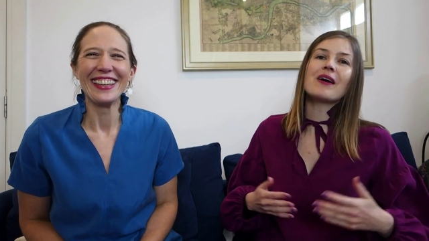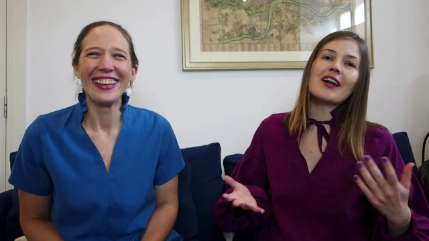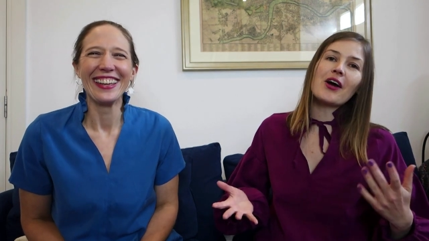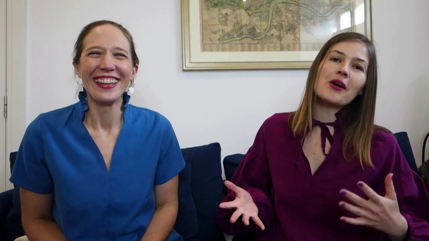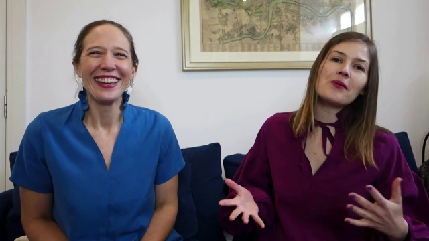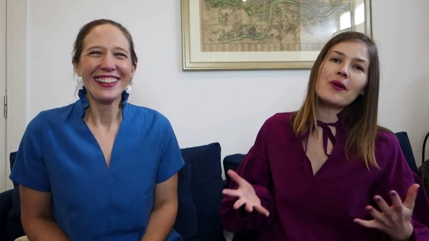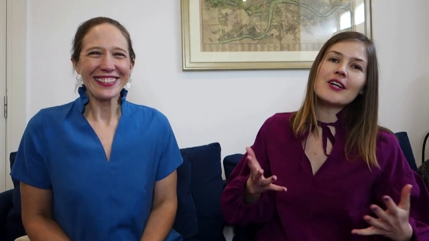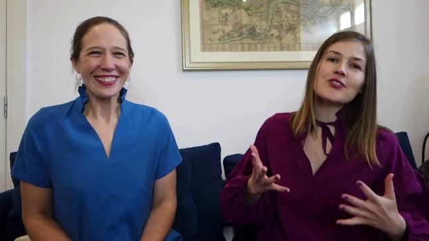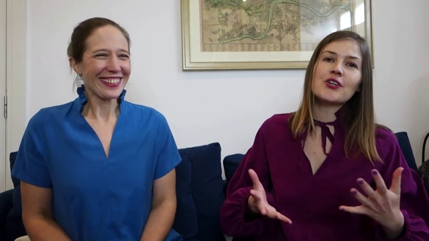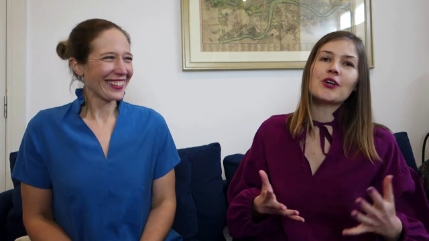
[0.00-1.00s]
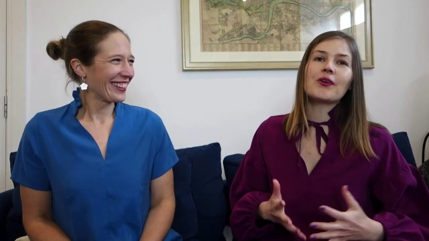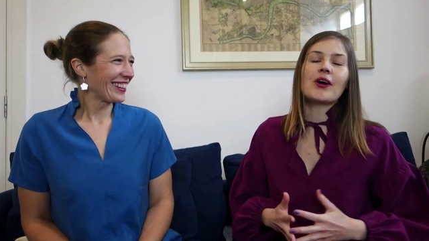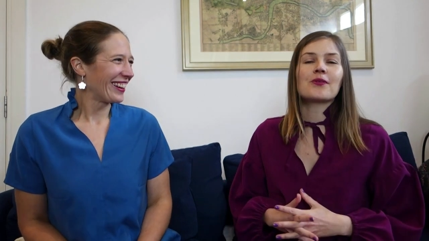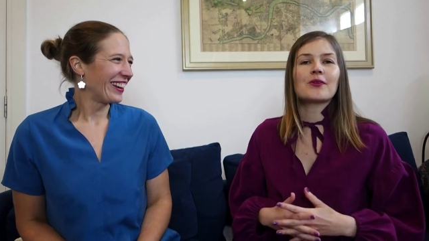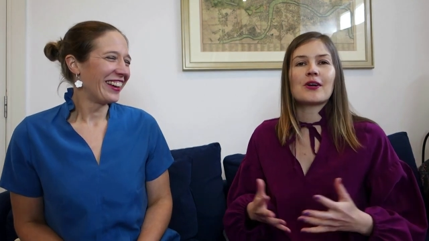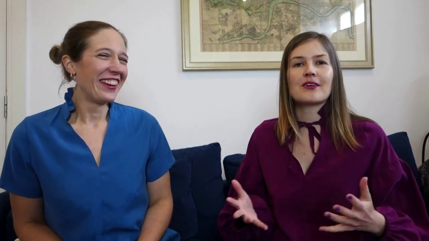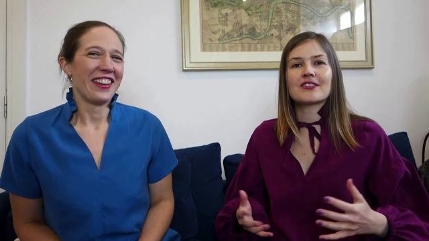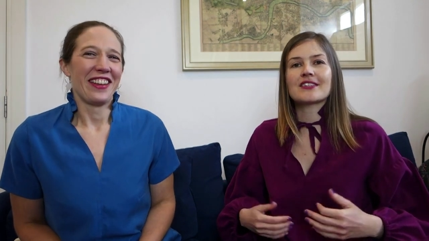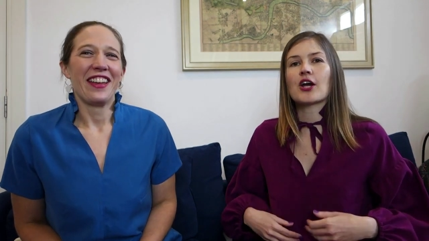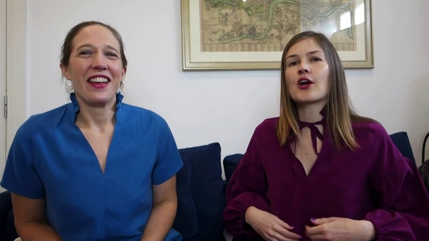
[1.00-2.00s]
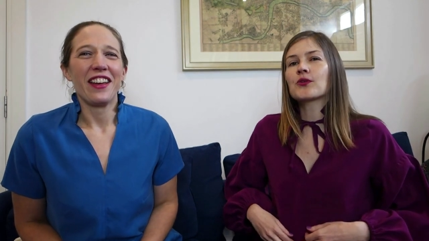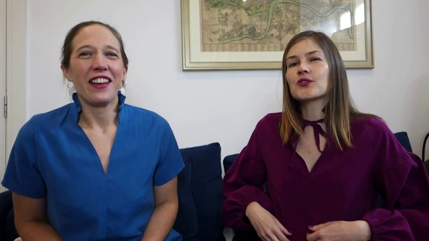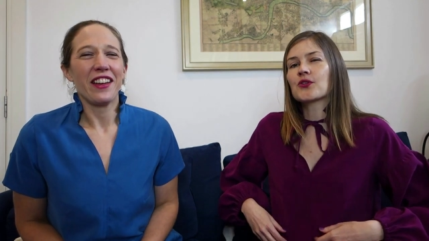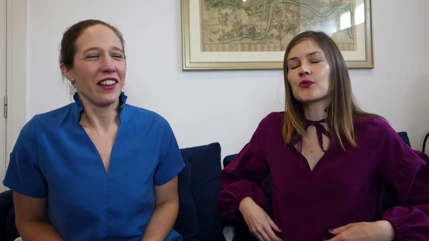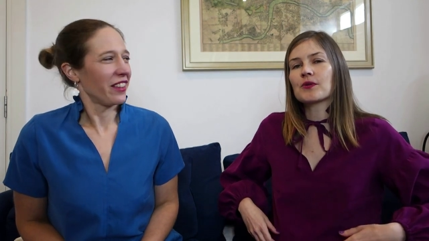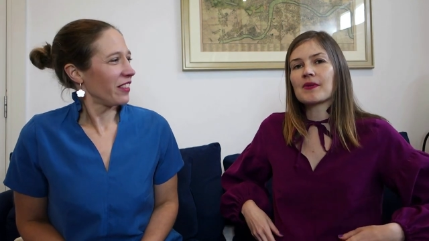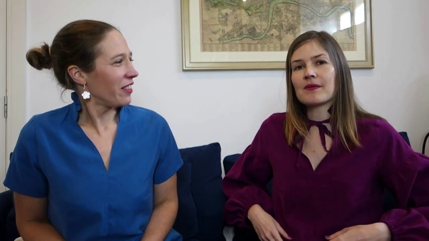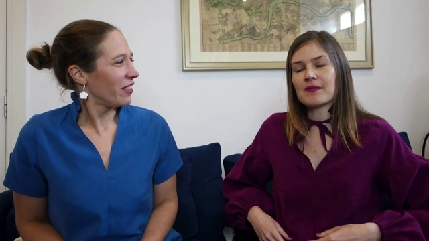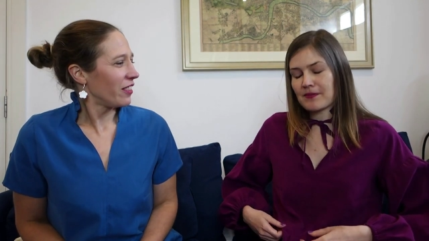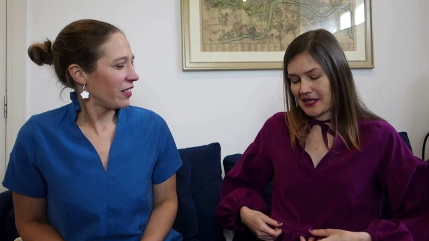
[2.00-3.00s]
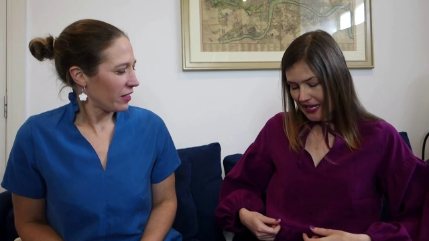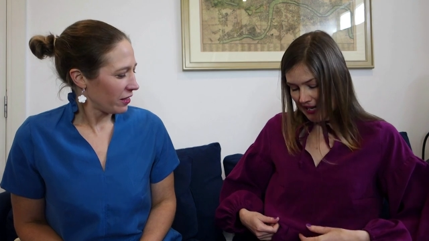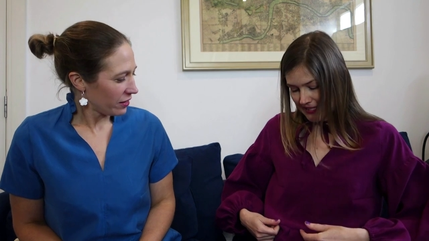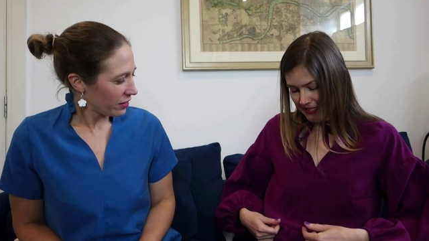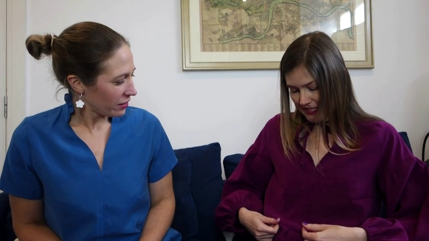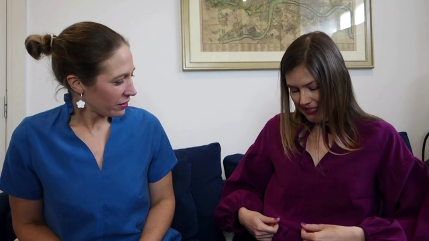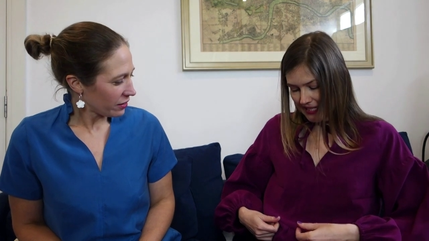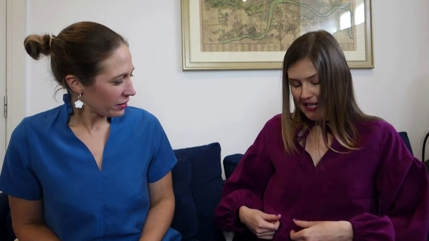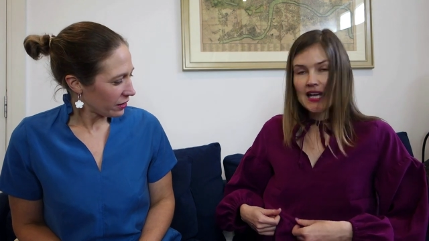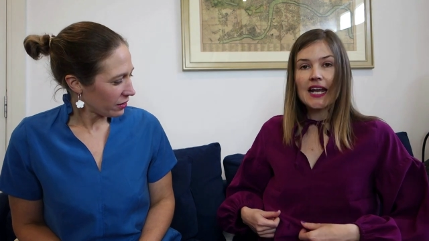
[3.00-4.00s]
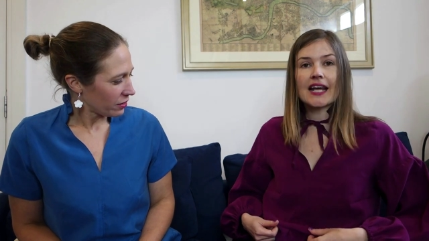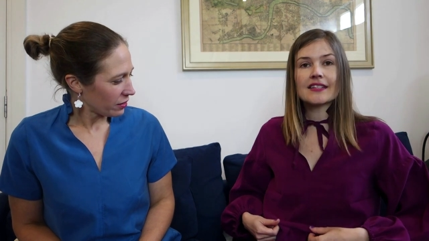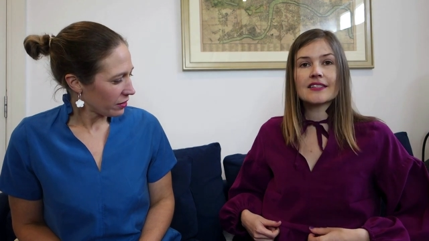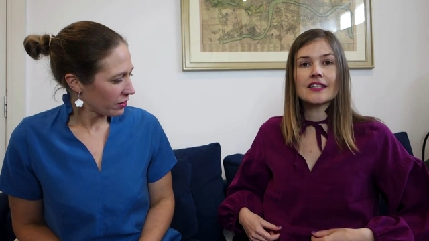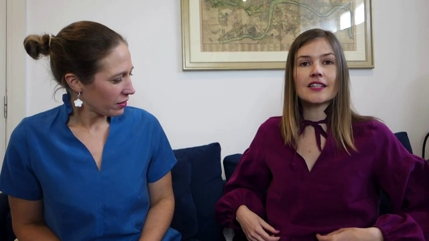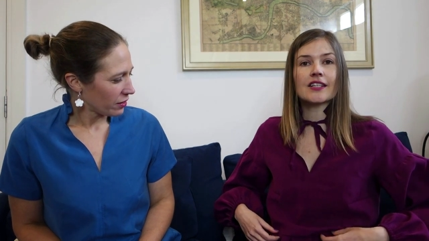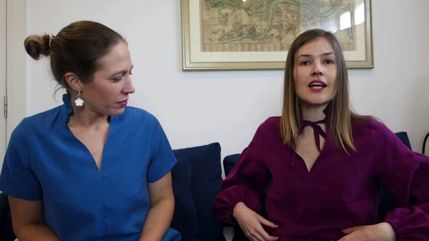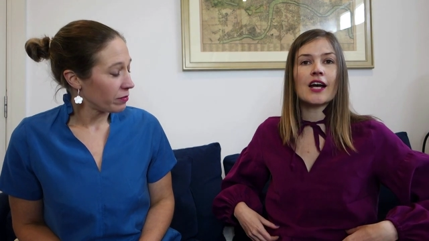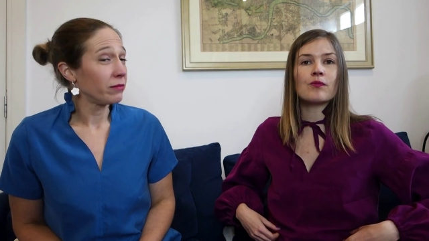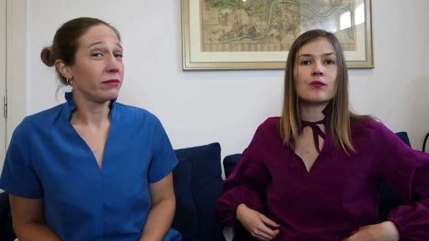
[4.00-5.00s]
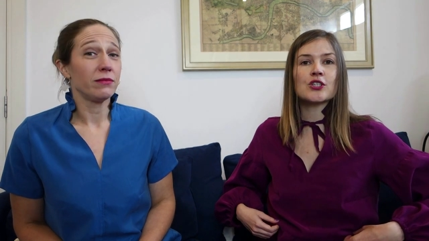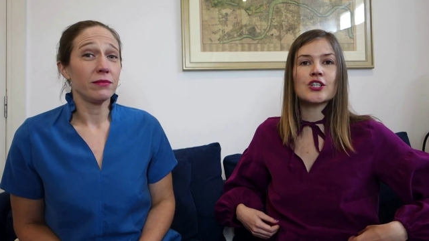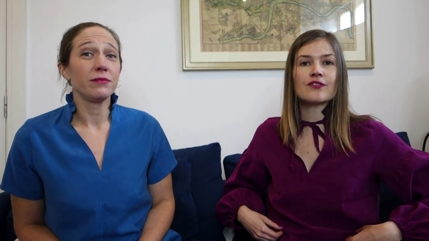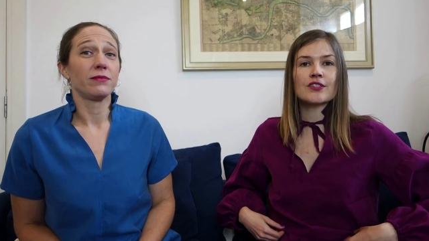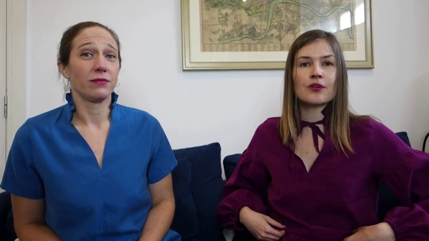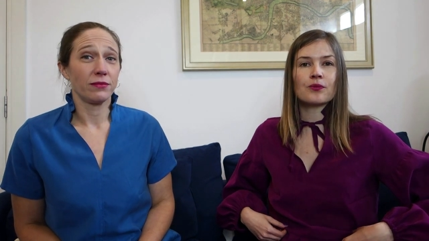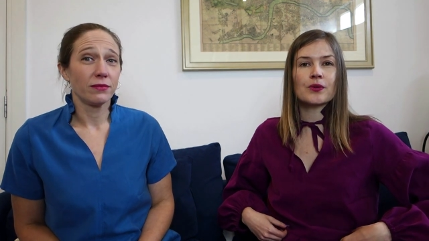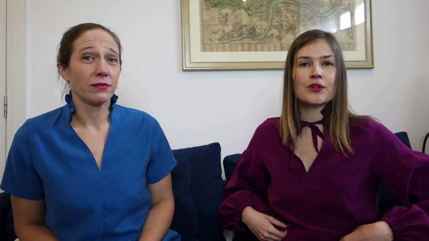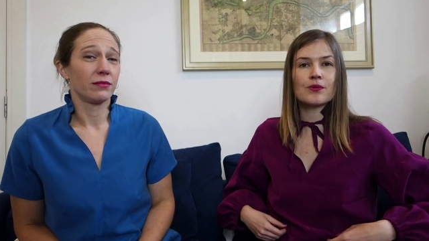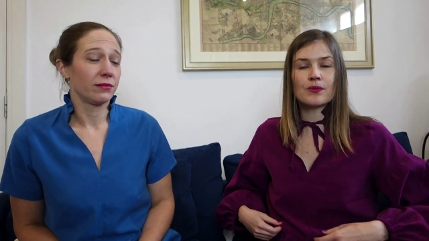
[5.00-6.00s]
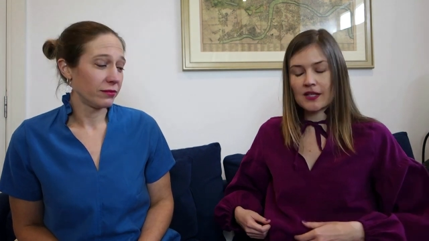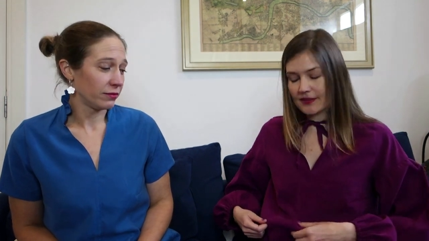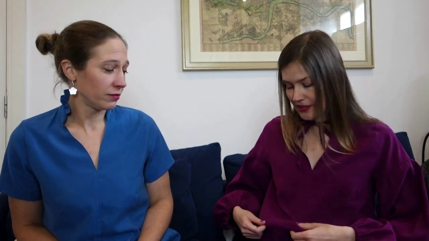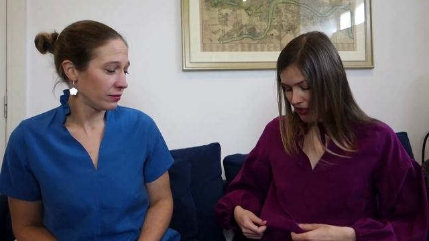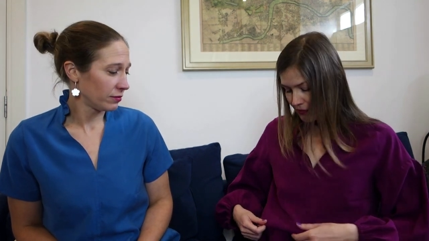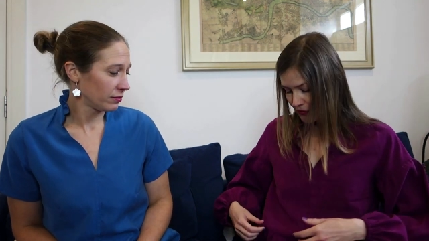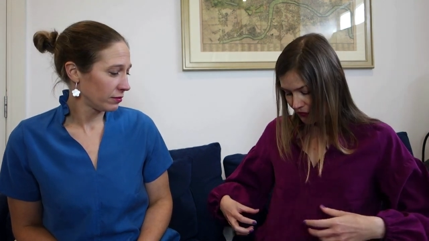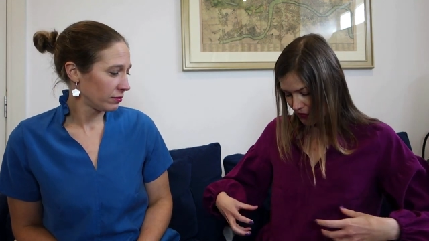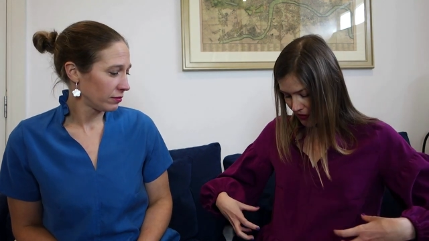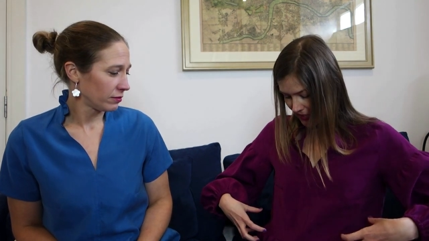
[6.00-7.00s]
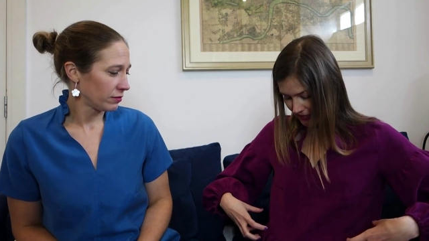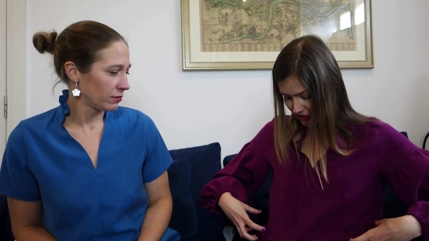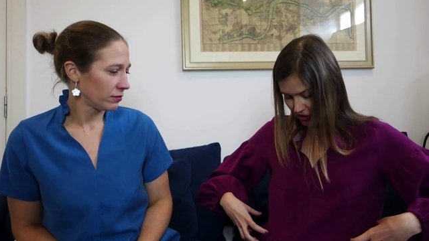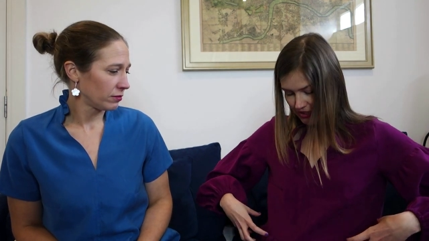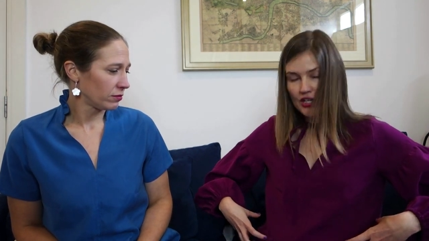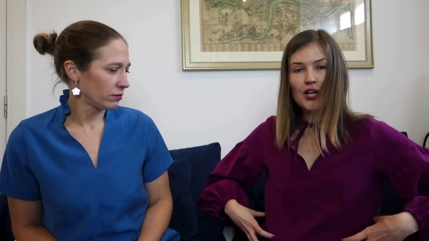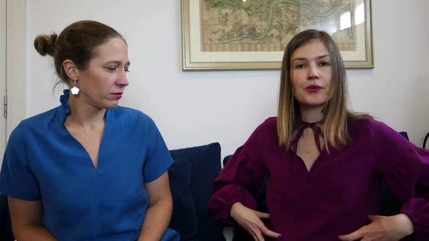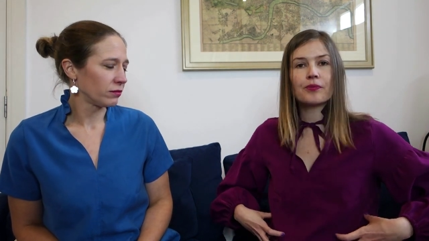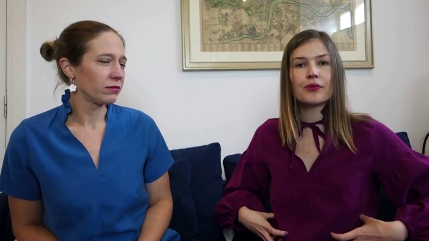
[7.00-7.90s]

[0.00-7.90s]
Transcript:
Speaker 1: But I, I don't know. I, I, see. I also thought about maybe adding elastic, um, mm. which I've done with the wilder gown before, and it just kind of